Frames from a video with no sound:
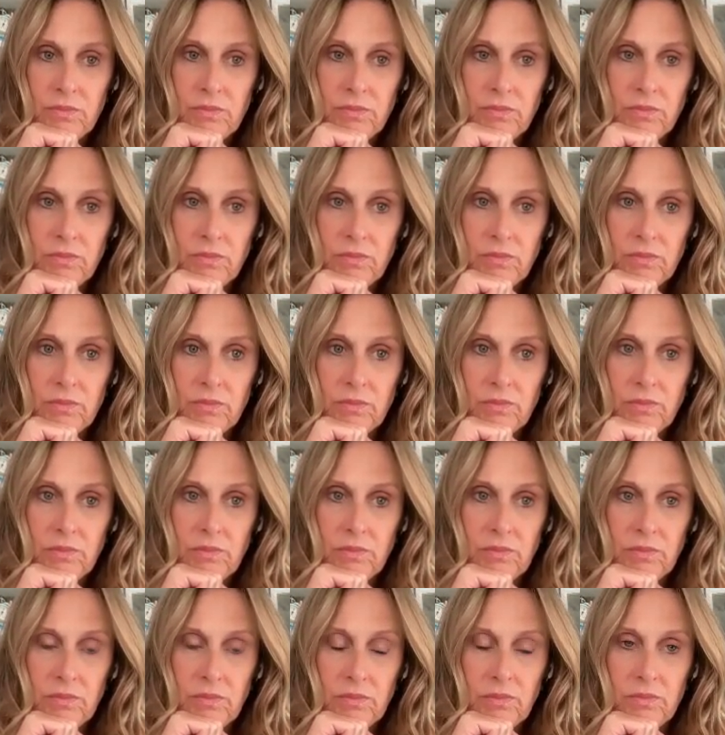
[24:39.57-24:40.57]

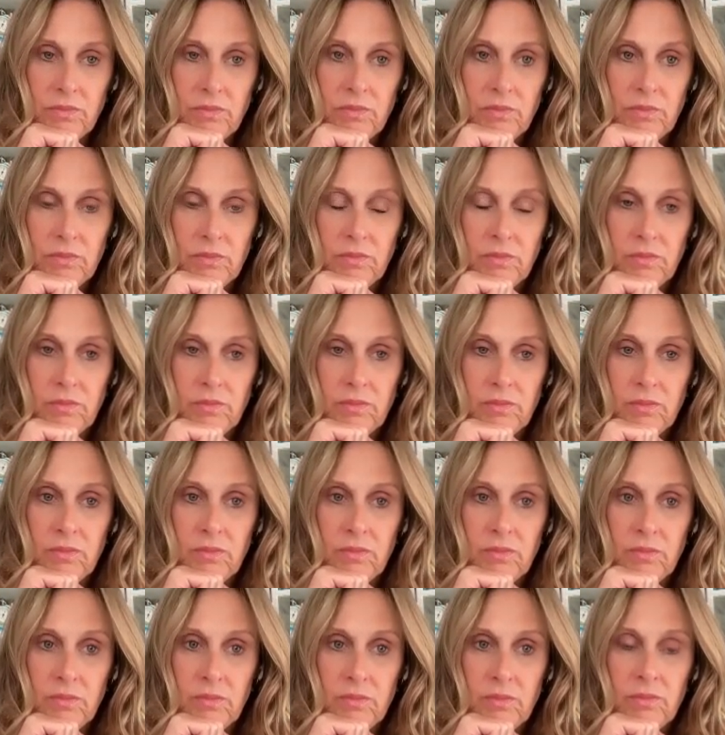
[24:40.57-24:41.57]

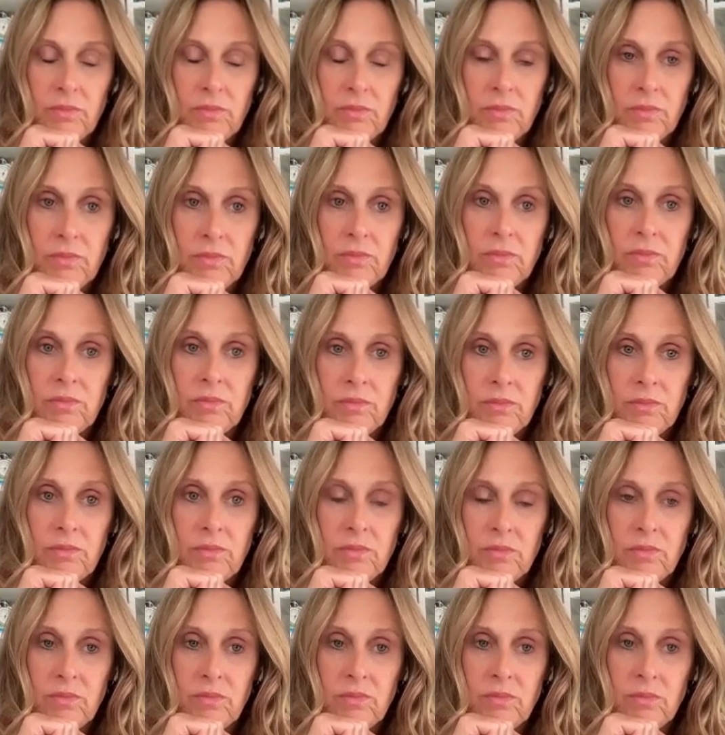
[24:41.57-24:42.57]

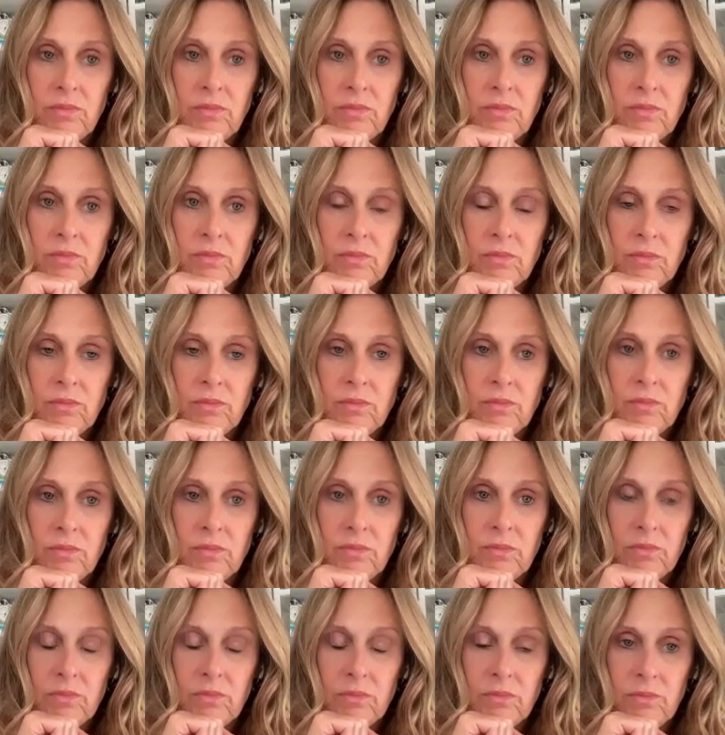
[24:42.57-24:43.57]

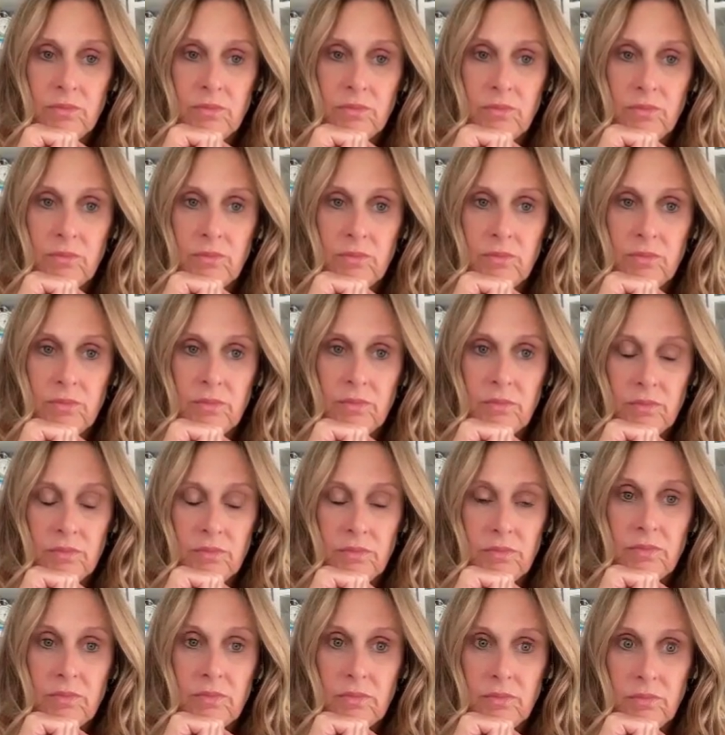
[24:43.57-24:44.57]

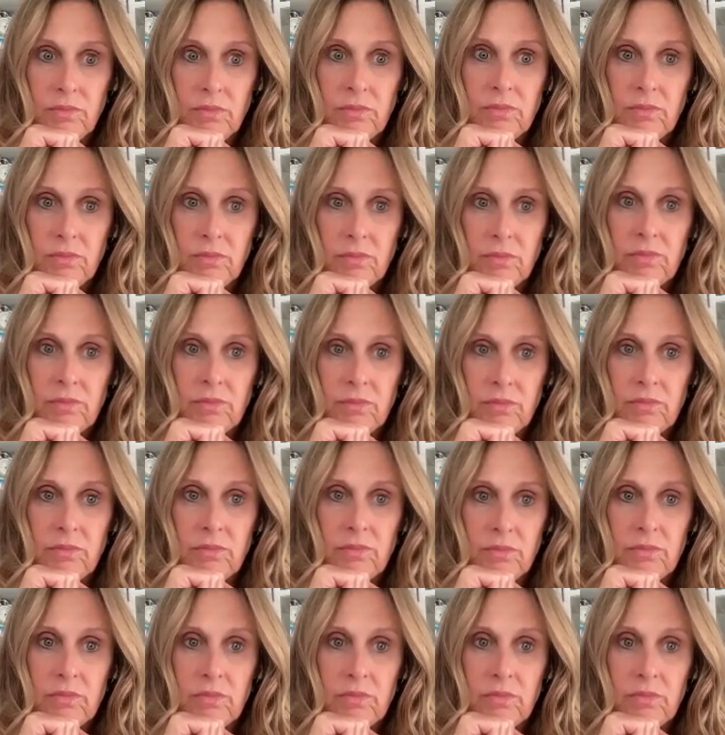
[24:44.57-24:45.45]
The person shown says nothing.